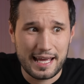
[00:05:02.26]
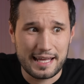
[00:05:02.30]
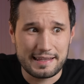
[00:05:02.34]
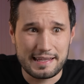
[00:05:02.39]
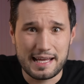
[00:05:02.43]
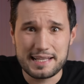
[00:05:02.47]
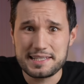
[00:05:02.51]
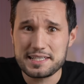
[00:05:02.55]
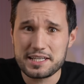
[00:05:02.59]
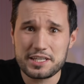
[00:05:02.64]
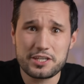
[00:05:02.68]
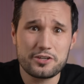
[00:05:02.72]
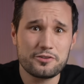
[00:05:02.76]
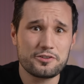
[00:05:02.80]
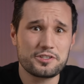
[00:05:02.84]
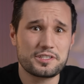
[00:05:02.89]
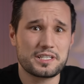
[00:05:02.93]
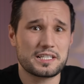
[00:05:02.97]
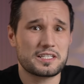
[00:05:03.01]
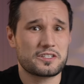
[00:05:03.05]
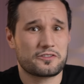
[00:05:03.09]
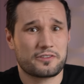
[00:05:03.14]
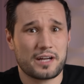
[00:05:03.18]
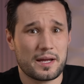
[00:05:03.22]
And that's a huge
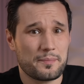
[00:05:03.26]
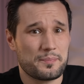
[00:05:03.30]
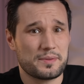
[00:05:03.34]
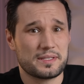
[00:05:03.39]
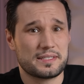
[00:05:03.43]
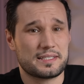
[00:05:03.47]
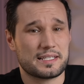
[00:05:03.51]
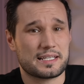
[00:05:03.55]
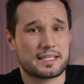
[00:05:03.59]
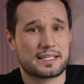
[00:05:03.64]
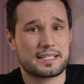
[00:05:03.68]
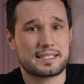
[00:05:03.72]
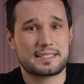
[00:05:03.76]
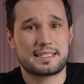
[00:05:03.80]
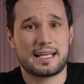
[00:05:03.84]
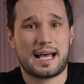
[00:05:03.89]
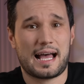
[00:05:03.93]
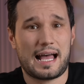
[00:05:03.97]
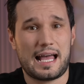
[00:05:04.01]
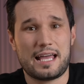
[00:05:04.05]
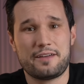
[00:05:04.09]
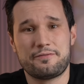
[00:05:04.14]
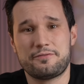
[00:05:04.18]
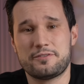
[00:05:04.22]
discrepancy because the
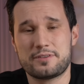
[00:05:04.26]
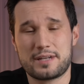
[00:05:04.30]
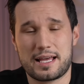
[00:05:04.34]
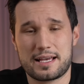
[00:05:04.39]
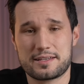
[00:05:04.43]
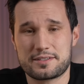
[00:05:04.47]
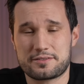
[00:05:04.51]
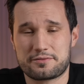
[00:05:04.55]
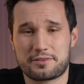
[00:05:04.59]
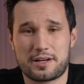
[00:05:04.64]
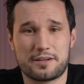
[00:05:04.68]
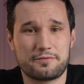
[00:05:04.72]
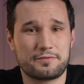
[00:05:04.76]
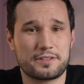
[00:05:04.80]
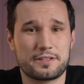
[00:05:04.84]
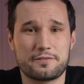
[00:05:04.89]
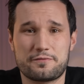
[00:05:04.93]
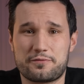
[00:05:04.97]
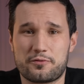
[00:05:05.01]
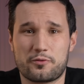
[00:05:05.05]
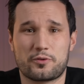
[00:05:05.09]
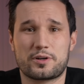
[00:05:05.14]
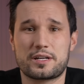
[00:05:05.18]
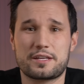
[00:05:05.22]
iPhone has roughly
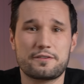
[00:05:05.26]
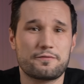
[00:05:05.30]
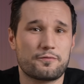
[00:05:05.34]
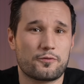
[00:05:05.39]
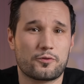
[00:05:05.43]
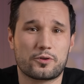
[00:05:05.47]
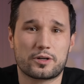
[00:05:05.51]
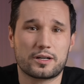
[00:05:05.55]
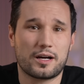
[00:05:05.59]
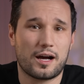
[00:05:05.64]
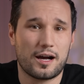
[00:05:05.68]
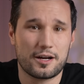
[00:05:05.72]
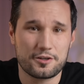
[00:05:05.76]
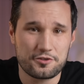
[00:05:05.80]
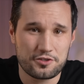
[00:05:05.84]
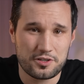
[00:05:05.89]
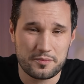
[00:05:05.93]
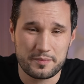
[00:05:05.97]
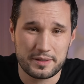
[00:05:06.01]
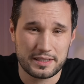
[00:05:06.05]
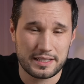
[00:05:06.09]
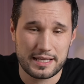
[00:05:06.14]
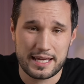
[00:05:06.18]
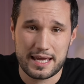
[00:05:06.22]

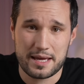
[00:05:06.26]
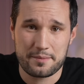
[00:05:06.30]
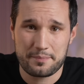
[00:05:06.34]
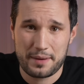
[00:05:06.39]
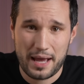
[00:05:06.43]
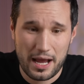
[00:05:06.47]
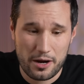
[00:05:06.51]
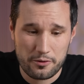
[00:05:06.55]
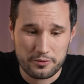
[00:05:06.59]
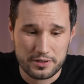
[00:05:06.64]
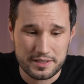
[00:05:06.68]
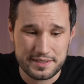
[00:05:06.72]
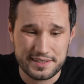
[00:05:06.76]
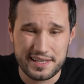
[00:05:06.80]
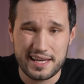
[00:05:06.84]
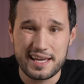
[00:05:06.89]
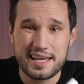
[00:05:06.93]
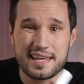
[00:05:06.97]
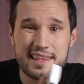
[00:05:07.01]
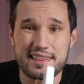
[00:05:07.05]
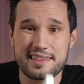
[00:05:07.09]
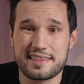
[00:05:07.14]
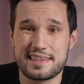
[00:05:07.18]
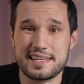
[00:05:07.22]
4,400 milliamp hours.
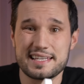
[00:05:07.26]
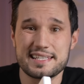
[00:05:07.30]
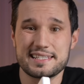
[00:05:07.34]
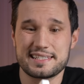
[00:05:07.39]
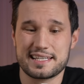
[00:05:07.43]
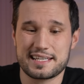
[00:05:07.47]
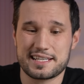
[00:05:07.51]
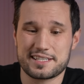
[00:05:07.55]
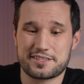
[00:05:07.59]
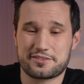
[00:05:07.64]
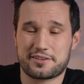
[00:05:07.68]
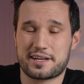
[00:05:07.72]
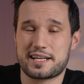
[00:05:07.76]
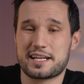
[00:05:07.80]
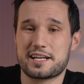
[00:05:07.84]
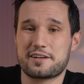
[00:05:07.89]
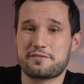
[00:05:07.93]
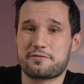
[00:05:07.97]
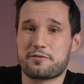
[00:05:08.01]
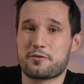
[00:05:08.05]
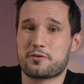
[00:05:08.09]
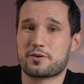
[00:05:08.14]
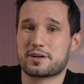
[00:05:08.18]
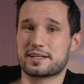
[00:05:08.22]
This thing is
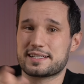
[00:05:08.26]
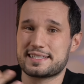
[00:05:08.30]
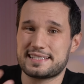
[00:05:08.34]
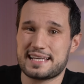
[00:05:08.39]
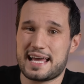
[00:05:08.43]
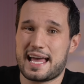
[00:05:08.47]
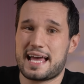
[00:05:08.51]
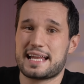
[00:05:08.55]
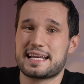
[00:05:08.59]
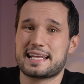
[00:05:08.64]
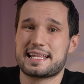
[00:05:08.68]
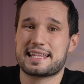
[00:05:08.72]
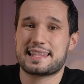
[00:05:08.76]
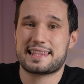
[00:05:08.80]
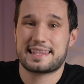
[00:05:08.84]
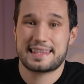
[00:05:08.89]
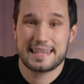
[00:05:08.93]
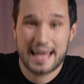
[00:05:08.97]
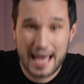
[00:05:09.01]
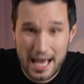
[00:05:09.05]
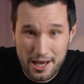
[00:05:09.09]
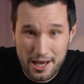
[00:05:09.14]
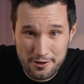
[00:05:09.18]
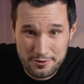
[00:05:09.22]
rated for
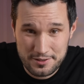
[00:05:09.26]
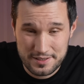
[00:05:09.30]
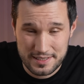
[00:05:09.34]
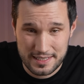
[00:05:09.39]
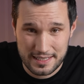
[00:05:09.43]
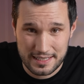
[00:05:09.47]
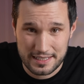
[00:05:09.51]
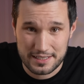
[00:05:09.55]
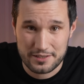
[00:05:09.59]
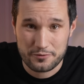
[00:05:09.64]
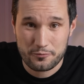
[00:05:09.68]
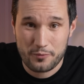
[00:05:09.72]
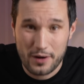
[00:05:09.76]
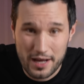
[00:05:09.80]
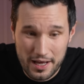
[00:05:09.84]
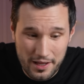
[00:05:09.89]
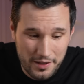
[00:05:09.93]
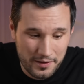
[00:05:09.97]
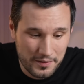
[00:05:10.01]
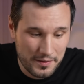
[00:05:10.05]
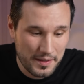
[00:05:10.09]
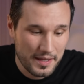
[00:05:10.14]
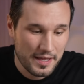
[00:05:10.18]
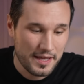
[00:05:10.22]
10,000.
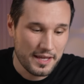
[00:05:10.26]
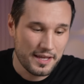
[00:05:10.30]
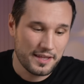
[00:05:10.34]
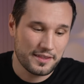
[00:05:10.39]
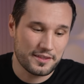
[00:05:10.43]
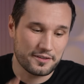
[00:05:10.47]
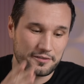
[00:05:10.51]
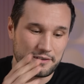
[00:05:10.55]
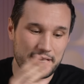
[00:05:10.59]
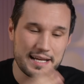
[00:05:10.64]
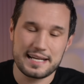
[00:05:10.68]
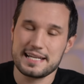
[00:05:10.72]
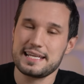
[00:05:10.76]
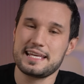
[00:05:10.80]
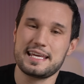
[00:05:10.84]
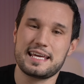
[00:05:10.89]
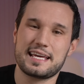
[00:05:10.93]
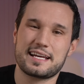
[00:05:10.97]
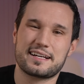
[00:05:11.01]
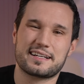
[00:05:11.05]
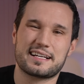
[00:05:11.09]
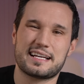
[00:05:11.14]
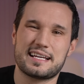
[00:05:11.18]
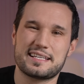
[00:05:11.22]
Well, the rating
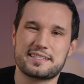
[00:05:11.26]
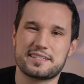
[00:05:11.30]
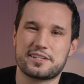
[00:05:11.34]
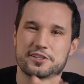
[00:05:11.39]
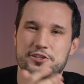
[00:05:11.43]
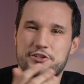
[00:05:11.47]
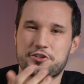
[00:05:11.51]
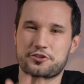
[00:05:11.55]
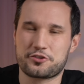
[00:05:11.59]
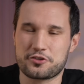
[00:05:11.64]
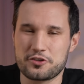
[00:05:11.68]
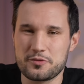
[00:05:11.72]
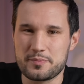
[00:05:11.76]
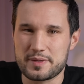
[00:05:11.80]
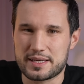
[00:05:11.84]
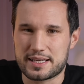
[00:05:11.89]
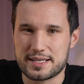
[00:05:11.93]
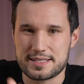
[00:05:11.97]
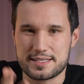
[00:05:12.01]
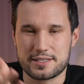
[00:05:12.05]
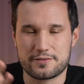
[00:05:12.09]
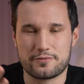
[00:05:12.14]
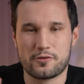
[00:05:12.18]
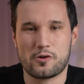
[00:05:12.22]
here isn't true
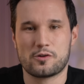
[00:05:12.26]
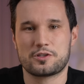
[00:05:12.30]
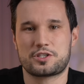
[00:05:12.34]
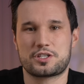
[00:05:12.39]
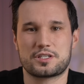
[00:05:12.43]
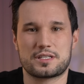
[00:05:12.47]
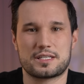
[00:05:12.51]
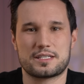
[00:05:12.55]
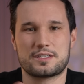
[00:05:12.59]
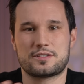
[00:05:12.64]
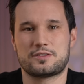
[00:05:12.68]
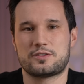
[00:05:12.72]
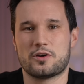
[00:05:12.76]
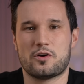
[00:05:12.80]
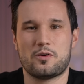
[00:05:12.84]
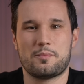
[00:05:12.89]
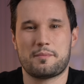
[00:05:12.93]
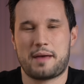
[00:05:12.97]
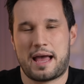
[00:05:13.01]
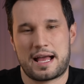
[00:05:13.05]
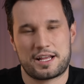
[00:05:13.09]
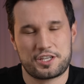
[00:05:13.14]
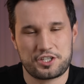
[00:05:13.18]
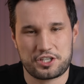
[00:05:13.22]
because the voltages don't
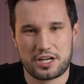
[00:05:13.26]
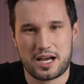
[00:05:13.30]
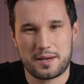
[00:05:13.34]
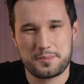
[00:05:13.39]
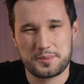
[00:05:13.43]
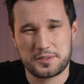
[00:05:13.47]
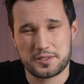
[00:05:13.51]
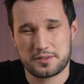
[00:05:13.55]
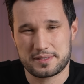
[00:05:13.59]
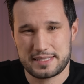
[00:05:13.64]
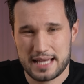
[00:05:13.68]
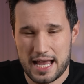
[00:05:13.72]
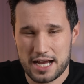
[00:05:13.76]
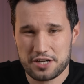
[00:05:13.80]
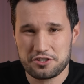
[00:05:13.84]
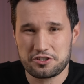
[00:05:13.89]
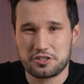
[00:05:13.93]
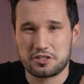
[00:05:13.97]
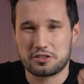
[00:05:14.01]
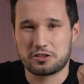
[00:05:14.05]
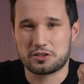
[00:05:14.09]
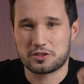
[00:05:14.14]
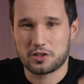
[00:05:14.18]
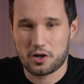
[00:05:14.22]
match up. So it's
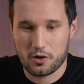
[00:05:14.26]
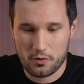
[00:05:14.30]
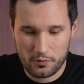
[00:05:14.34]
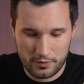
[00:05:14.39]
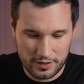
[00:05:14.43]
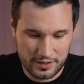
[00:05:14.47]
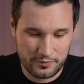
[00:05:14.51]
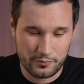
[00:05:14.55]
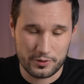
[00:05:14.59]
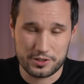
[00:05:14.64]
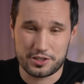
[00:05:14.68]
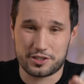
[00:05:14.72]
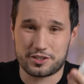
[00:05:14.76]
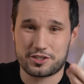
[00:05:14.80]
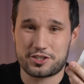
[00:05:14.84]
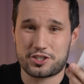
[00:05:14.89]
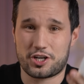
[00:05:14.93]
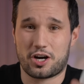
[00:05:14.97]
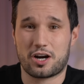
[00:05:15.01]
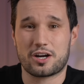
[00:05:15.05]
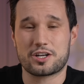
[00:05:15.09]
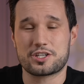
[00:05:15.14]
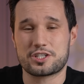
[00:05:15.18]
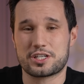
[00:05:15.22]
actually lower when you're
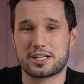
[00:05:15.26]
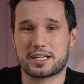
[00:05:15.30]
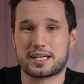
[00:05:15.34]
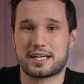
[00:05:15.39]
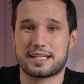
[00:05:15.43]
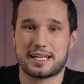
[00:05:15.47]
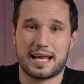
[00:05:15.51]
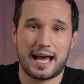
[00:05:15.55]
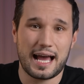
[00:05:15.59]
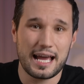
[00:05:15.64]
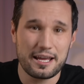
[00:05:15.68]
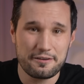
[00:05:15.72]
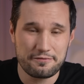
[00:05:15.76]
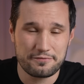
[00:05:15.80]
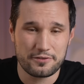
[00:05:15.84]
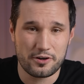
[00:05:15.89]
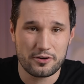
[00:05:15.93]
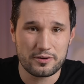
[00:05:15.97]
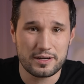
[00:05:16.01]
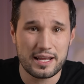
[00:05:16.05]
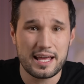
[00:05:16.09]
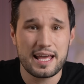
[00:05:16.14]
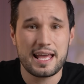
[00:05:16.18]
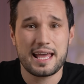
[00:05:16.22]
charging an
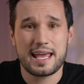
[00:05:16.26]
iPhone.